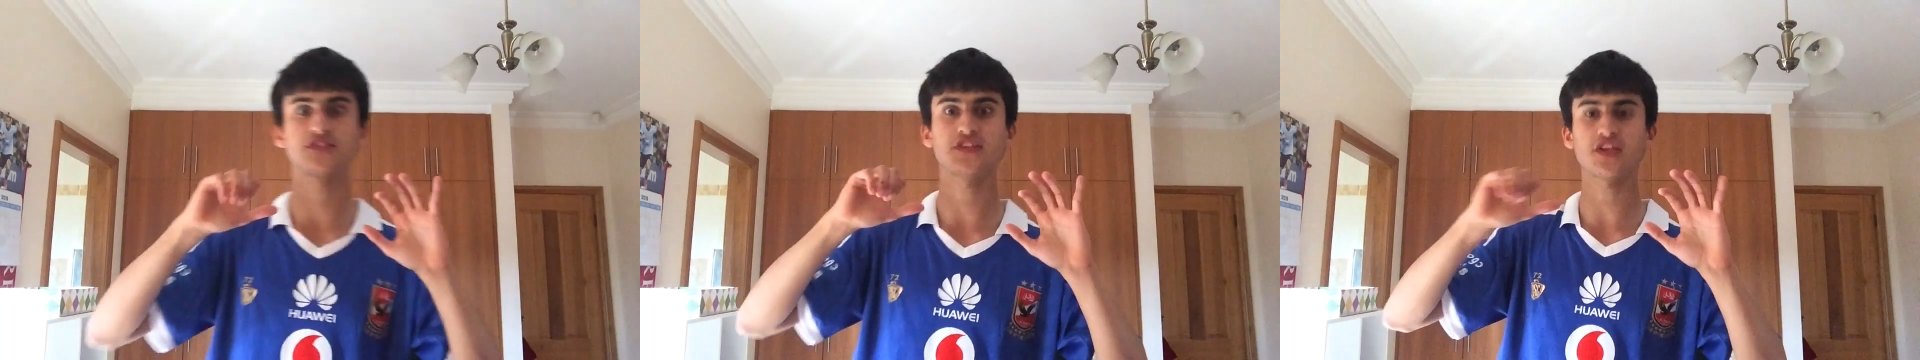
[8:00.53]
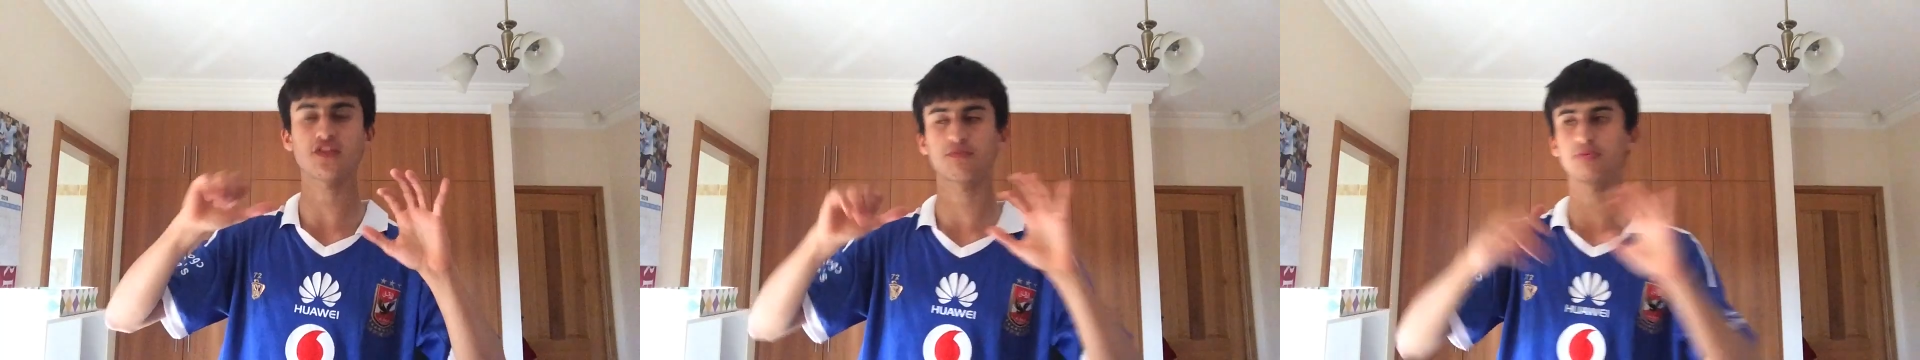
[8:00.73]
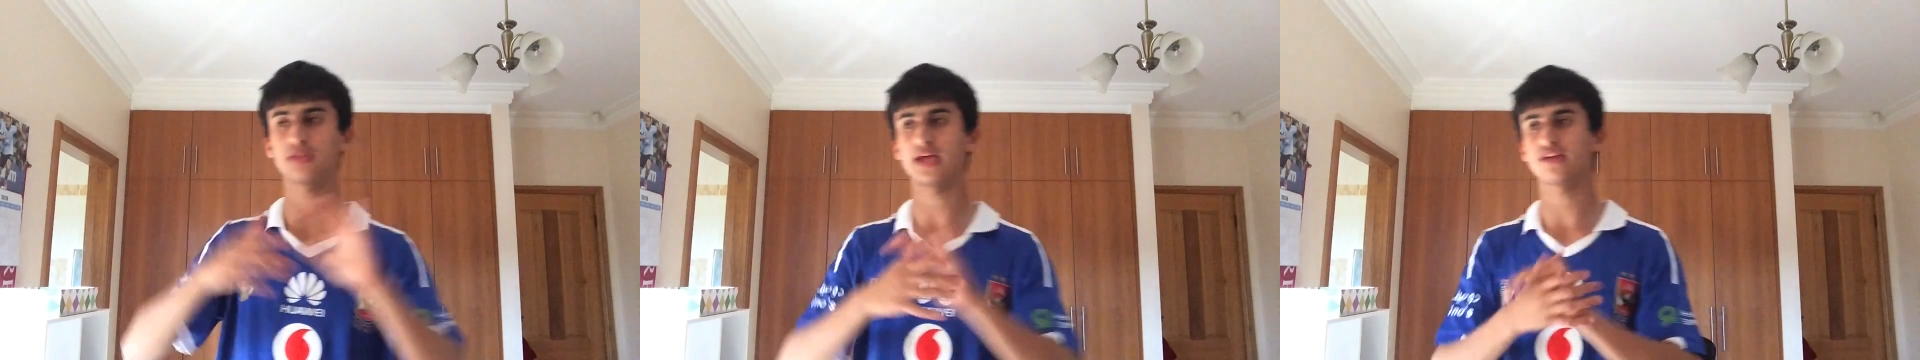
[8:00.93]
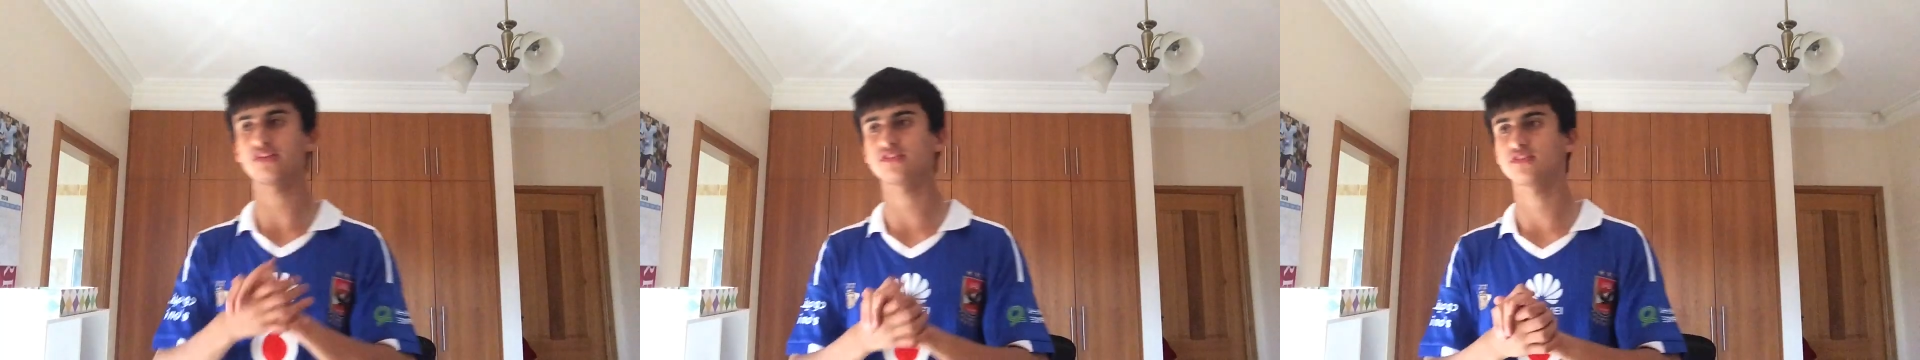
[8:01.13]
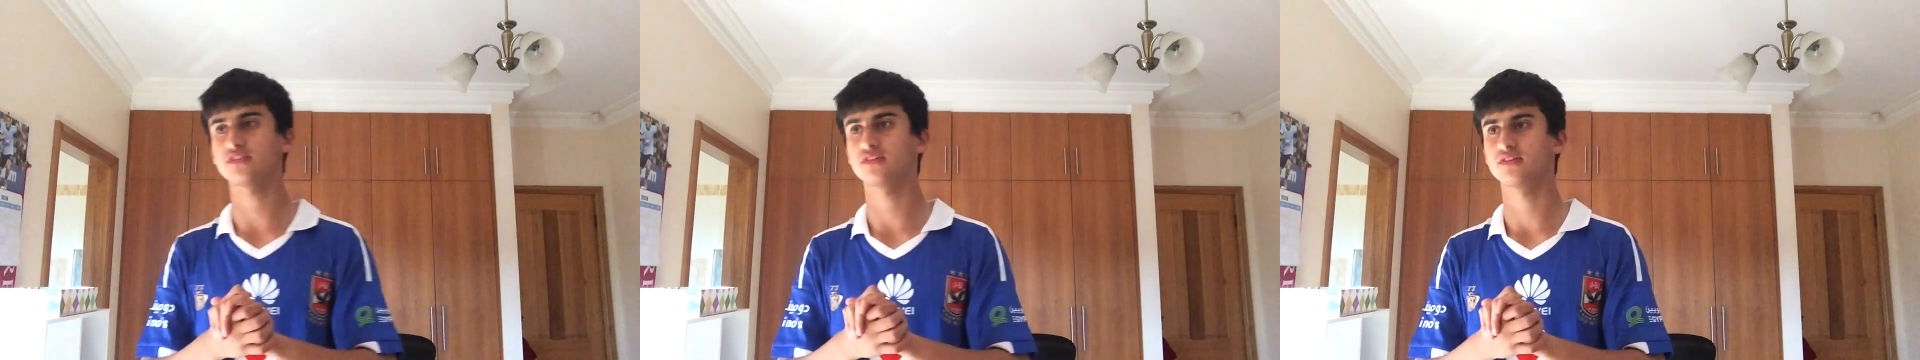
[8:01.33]
6th
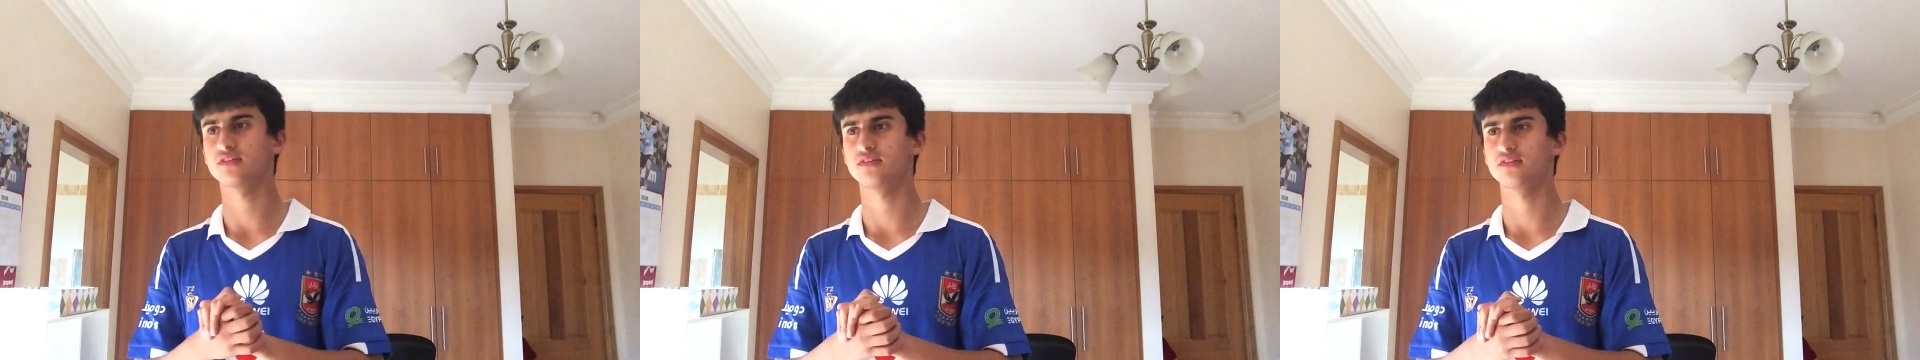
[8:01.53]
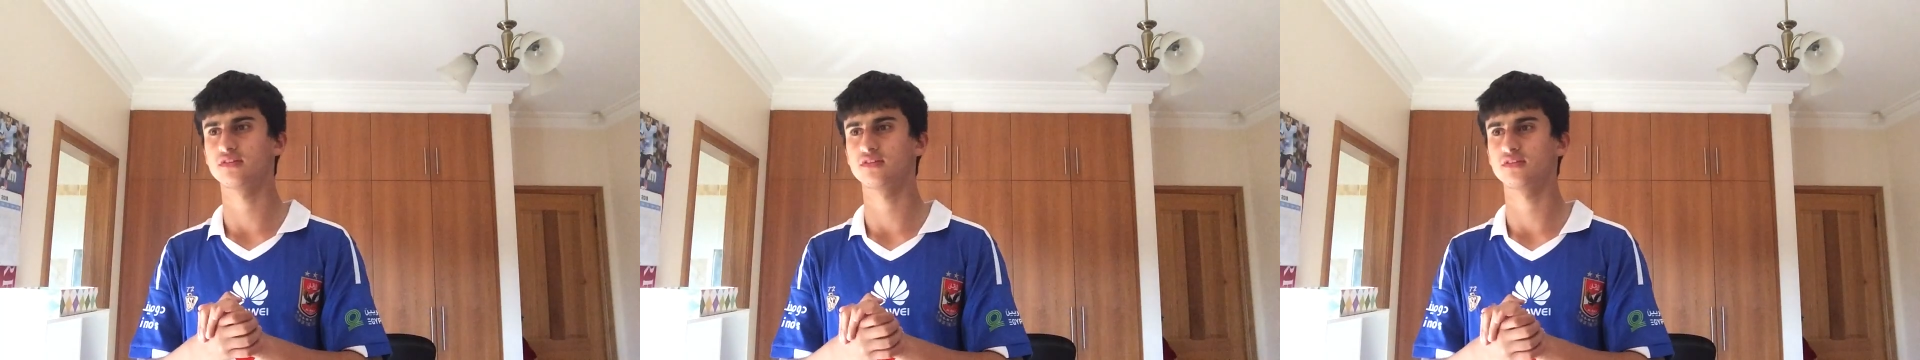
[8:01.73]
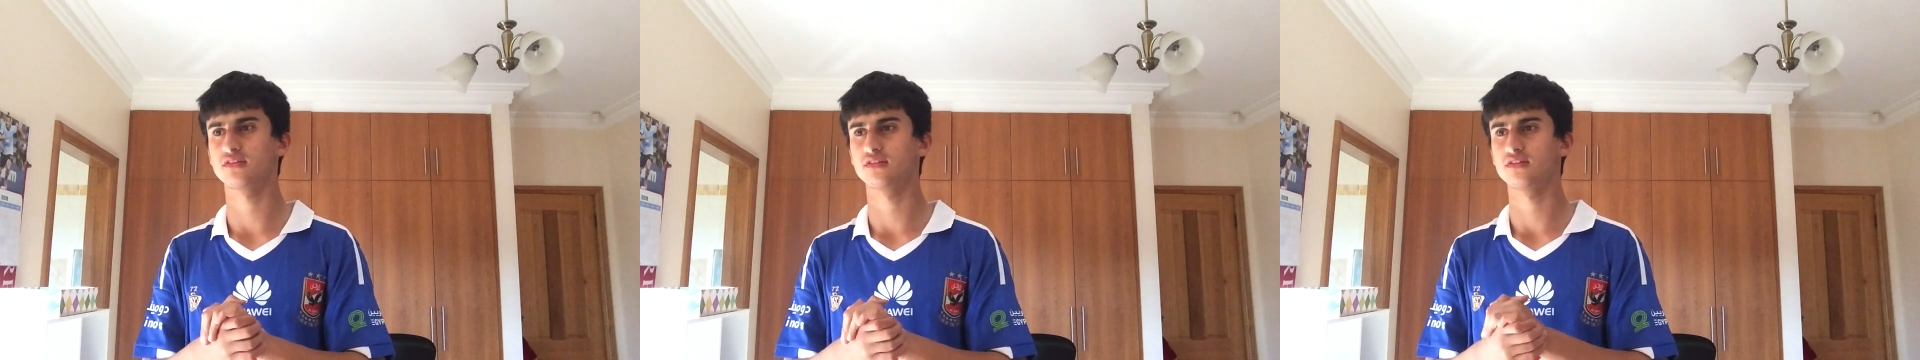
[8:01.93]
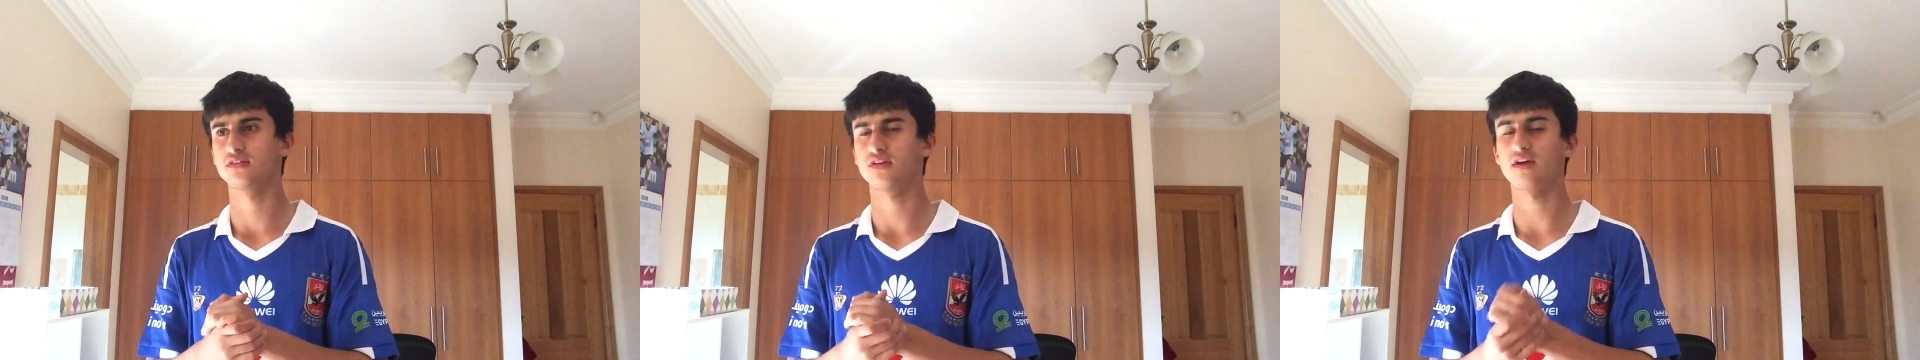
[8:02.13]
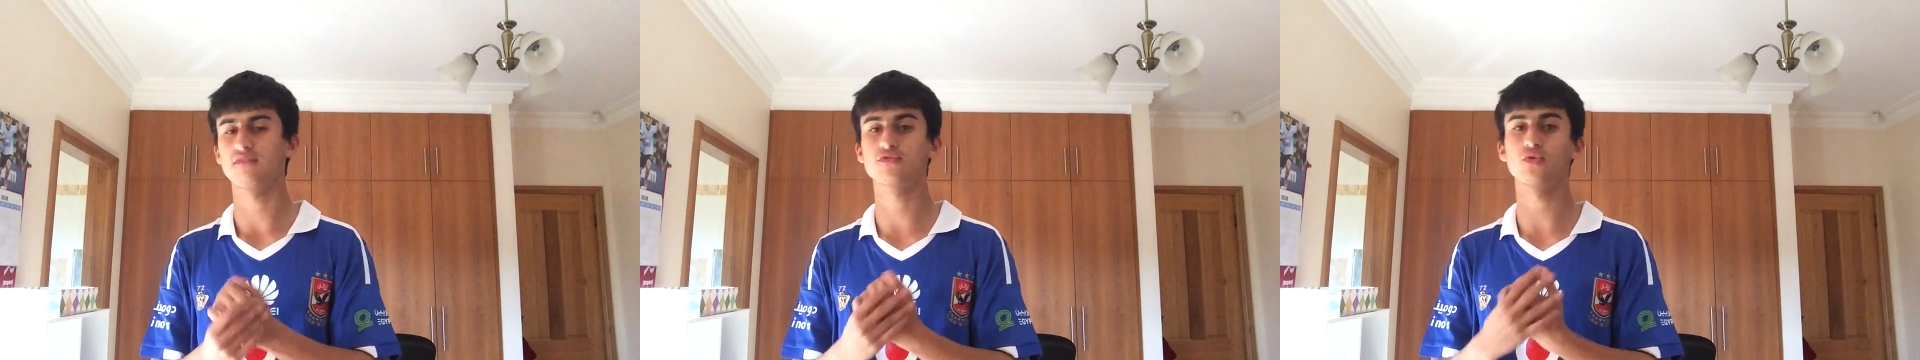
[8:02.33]
place,
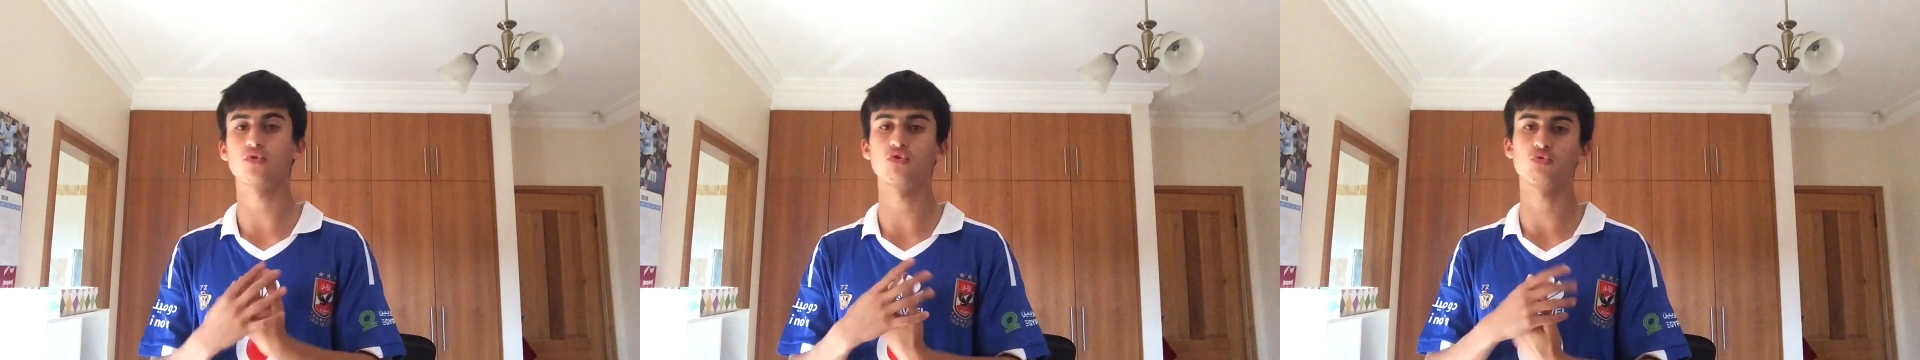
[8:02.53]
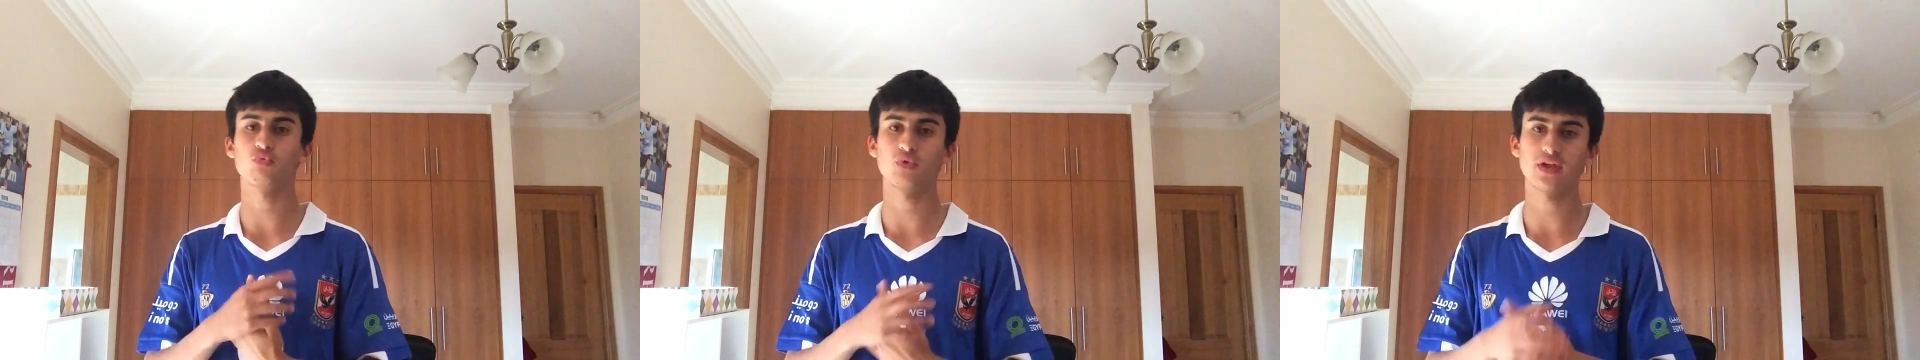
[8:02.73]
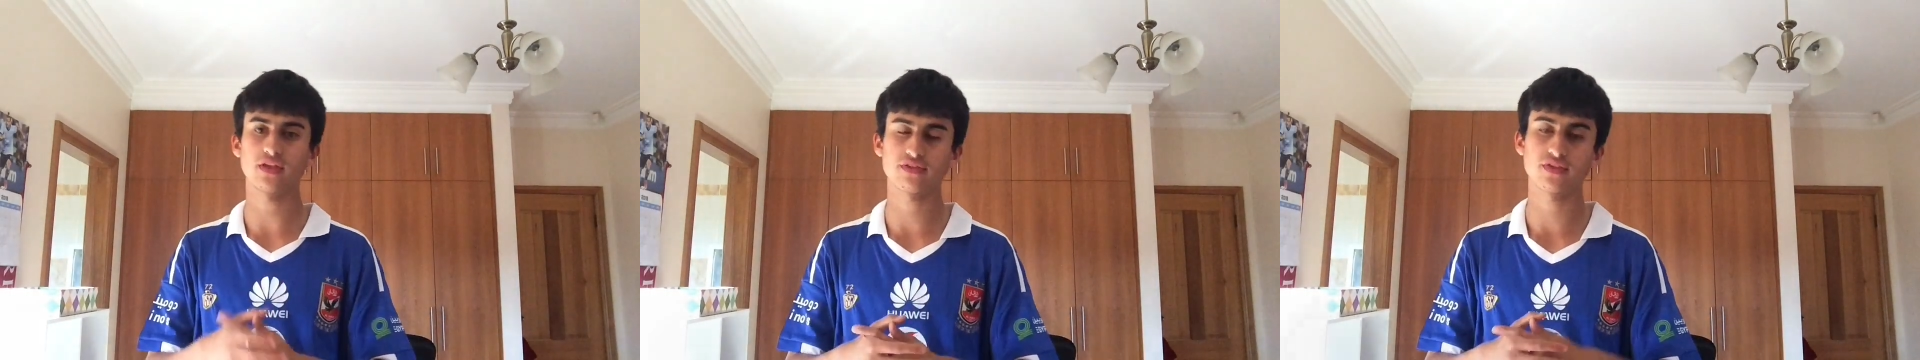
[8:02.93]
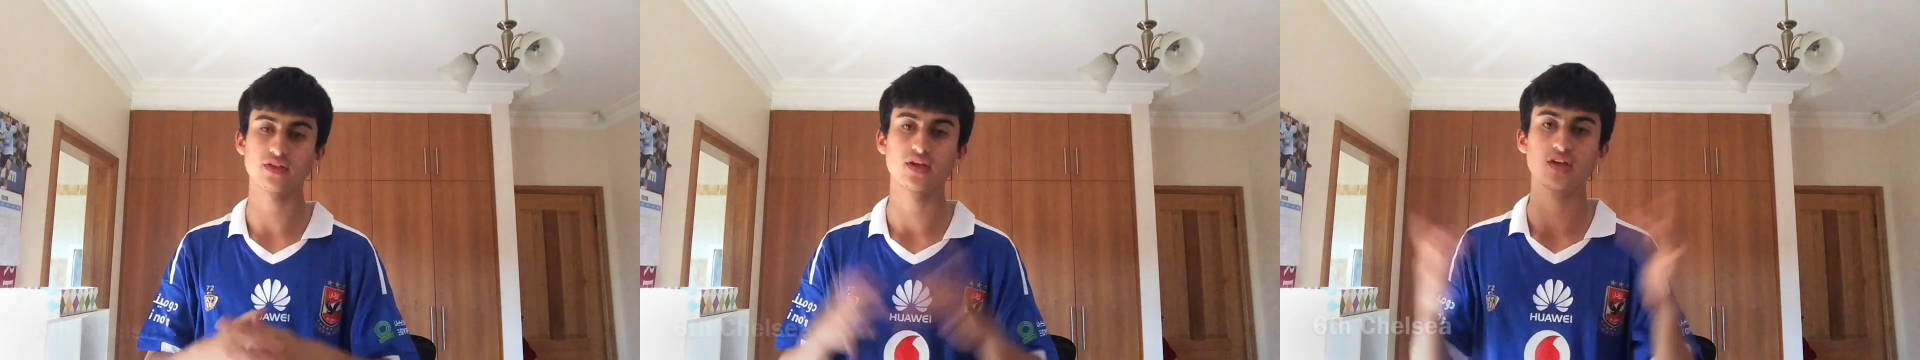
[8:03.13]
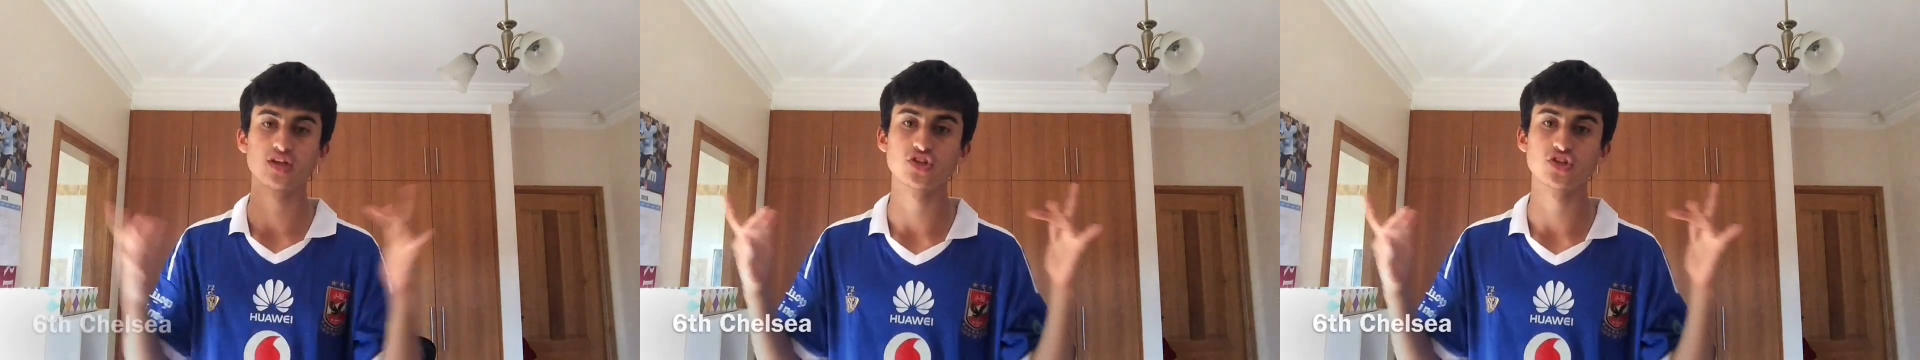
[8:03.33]
I've gone with